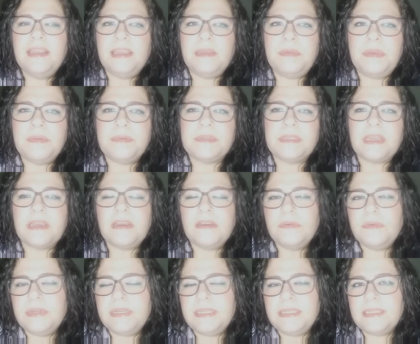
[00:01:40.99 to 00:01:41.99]
And people's like,
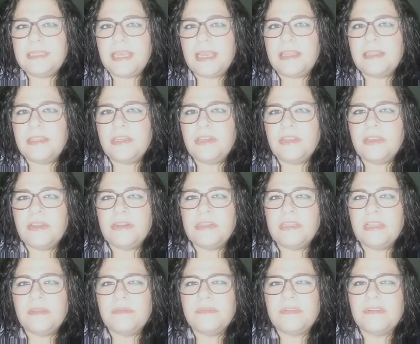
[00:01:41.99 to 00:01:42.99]
oh, what is that? And then you go
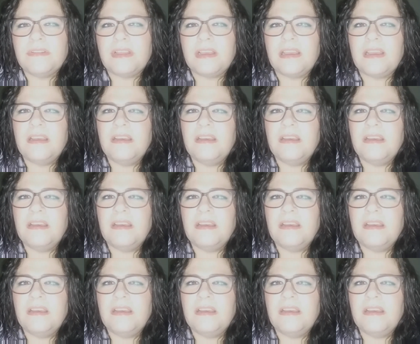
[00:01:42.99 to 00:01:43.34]
to tell them, they're like,